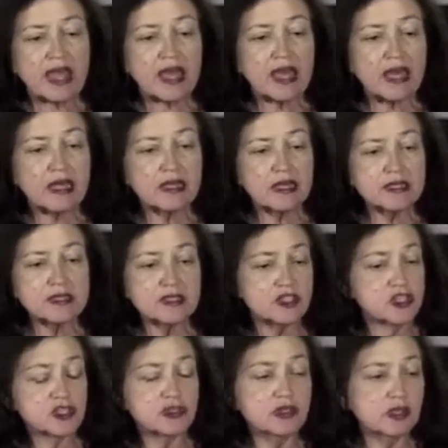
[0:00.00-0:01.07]
And I said,
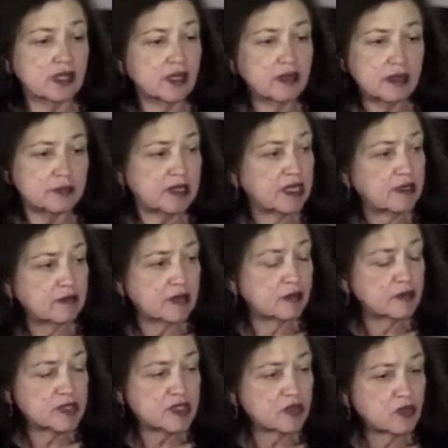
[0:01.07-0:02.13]
"Sure." I mean, I,
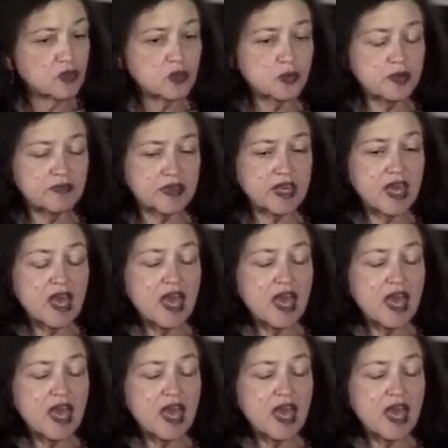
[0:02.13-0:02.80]
right. was terrific.